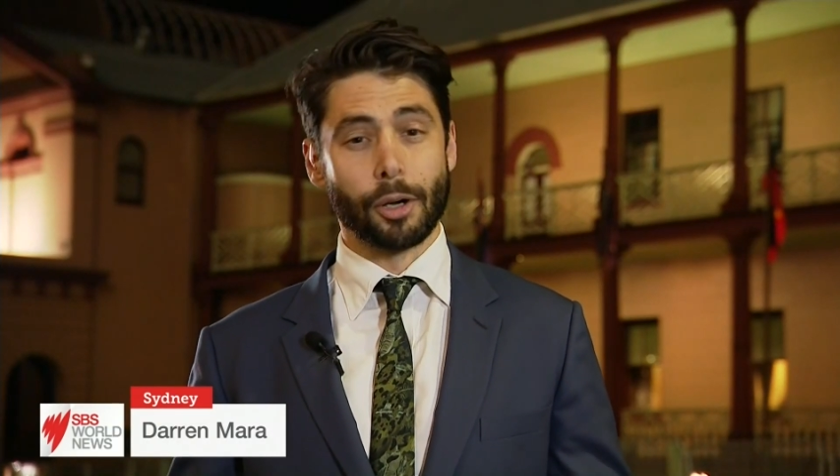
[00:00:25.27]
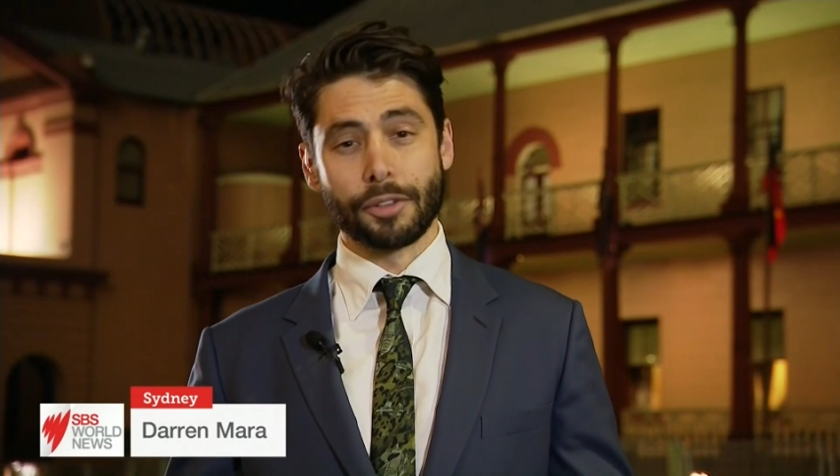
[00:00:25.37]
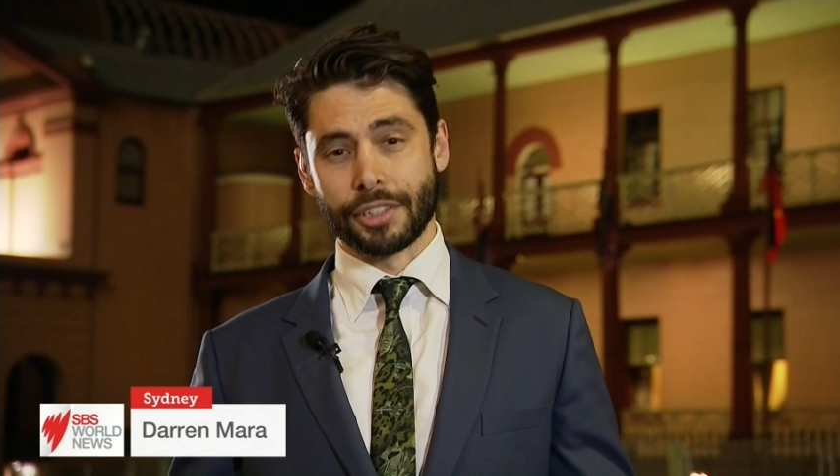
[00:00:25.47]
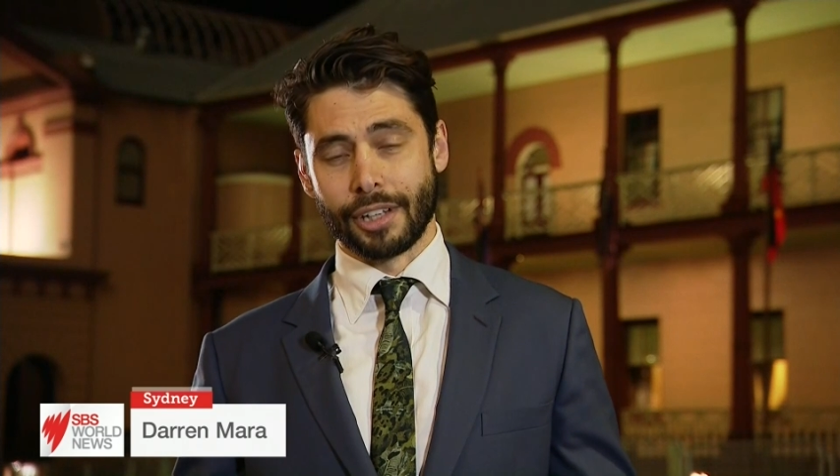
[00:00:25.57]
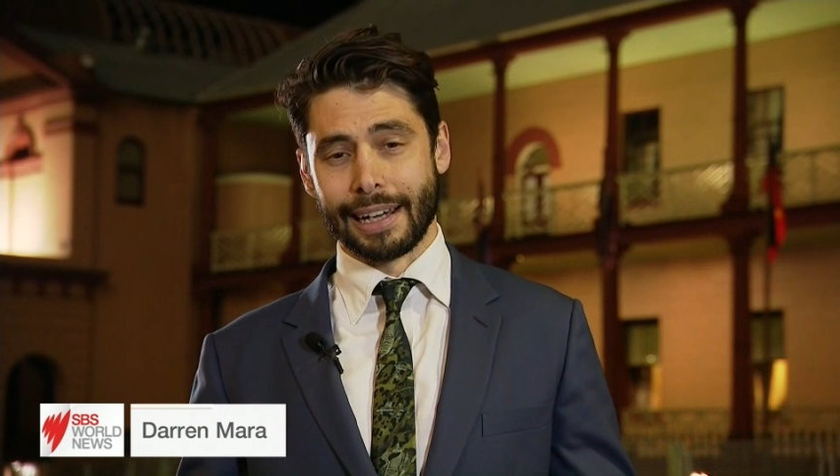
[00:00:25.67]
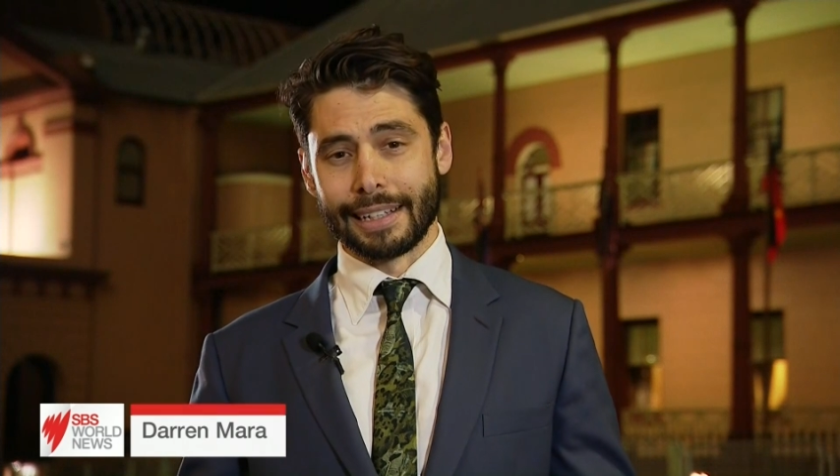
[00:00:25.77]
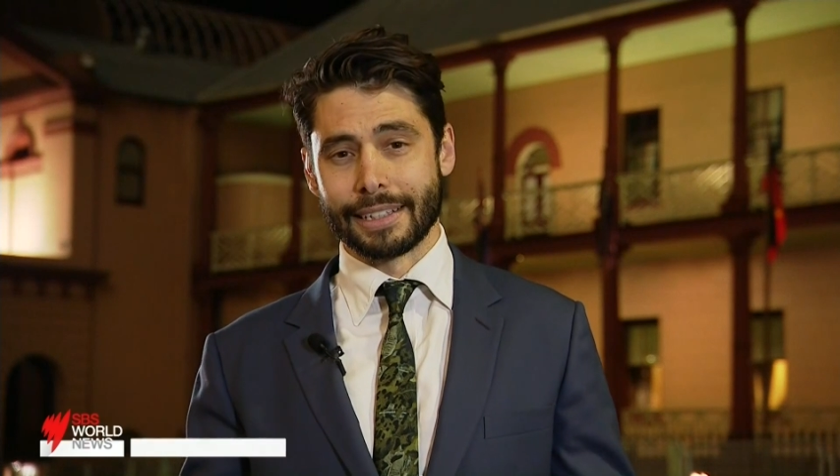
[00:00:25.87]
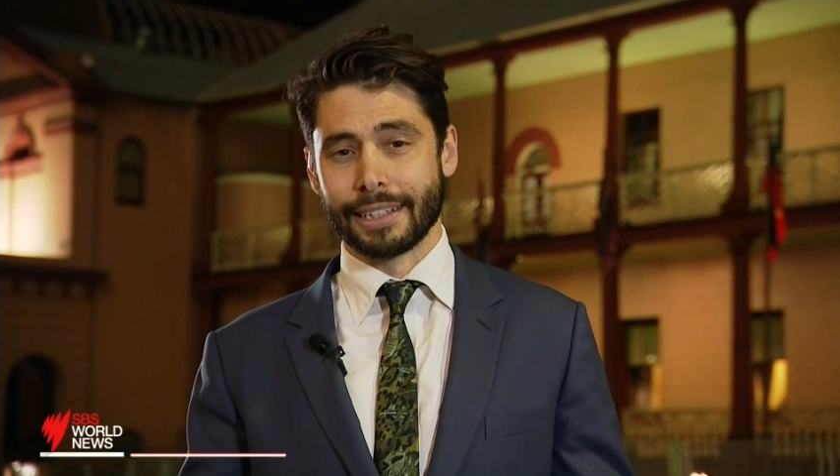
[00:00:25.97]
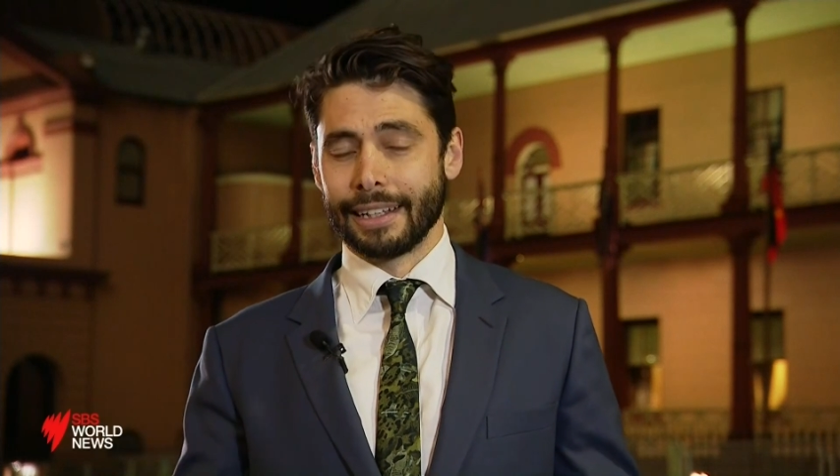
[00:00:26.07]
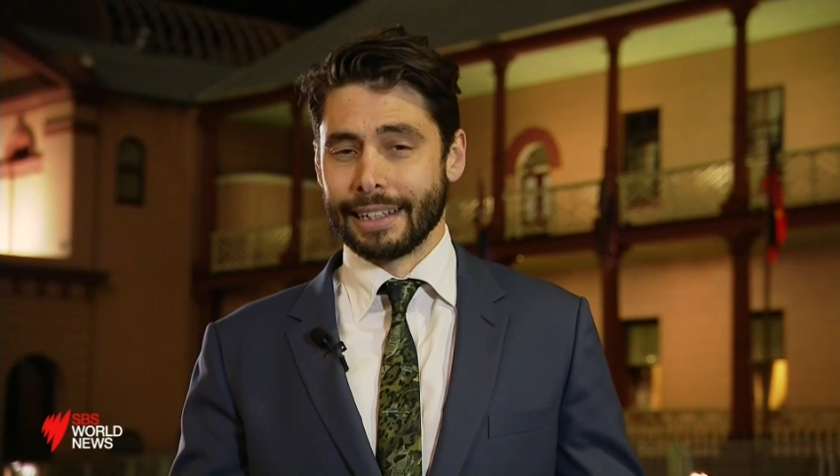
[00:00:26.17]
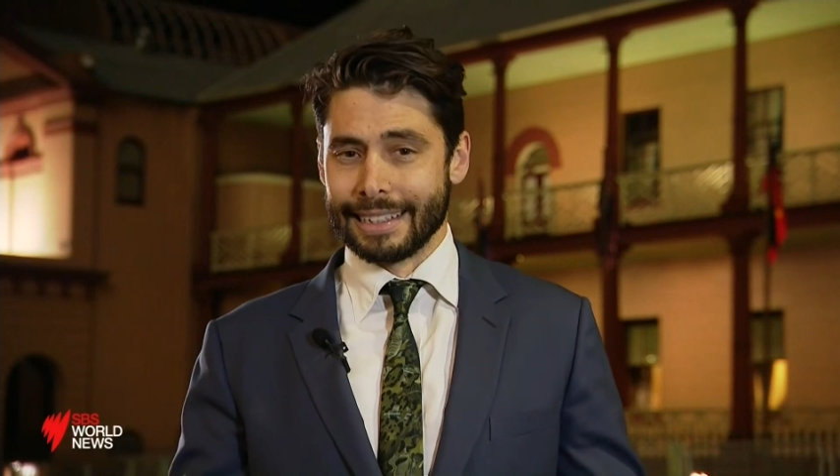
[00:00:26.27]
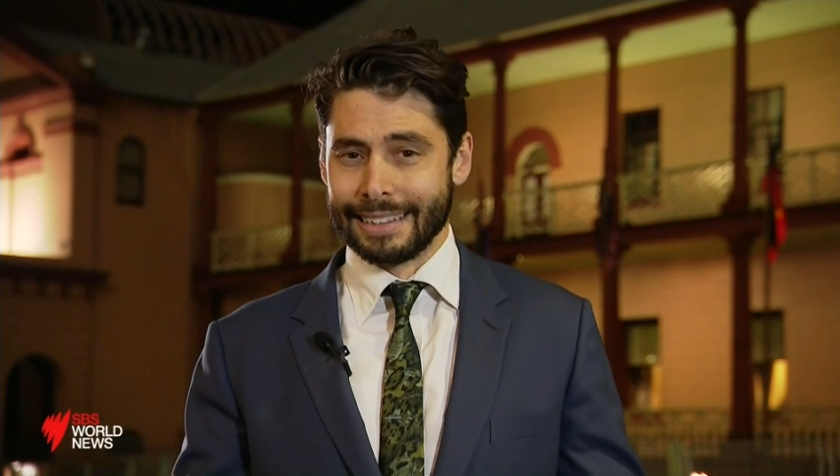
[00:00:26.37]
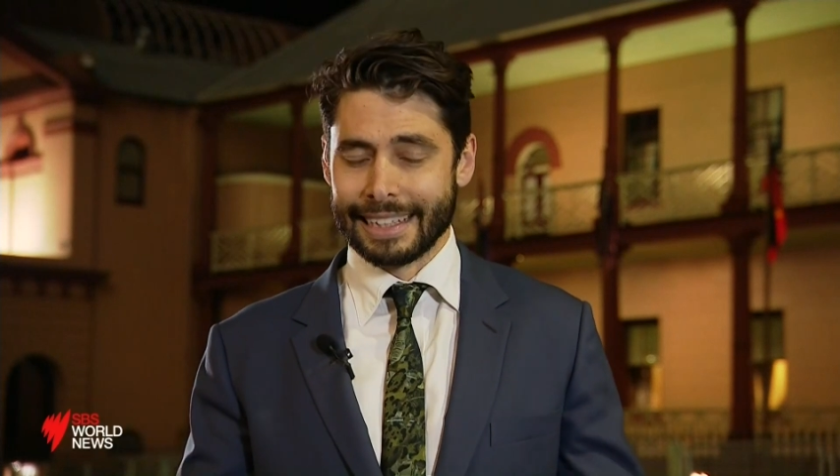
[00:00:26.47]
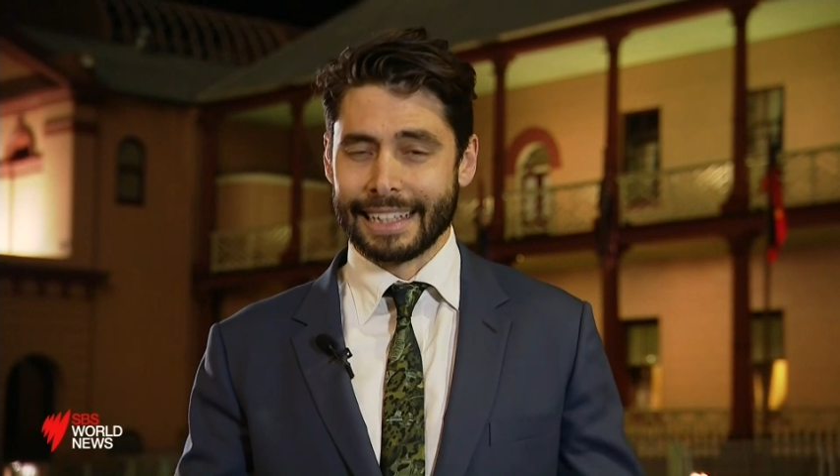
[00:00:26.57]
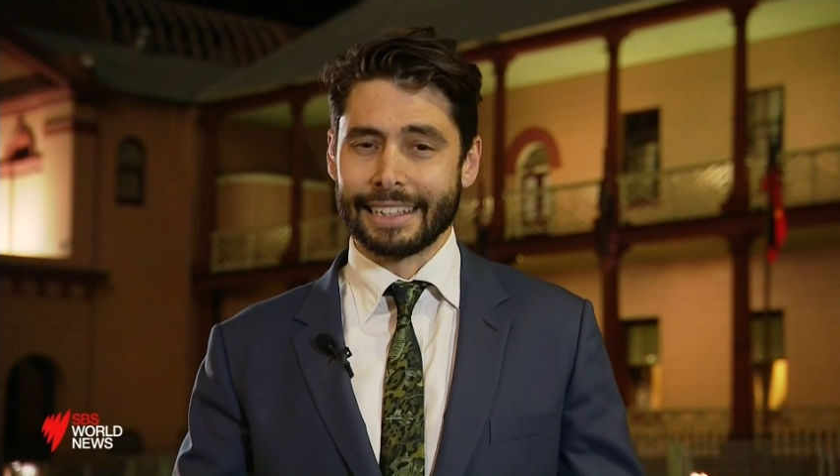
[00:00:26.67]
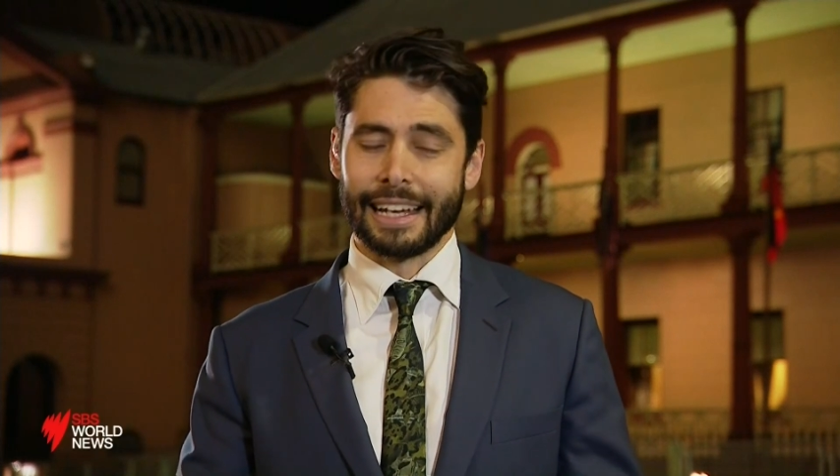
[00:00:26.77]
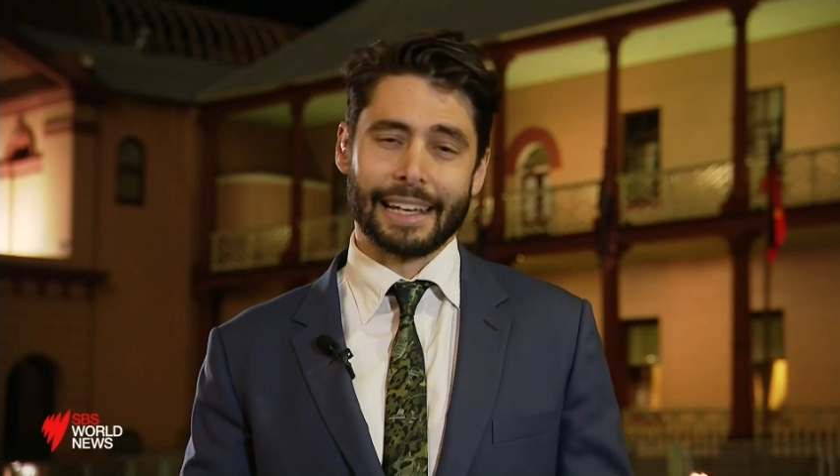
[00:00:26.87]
Both sides digging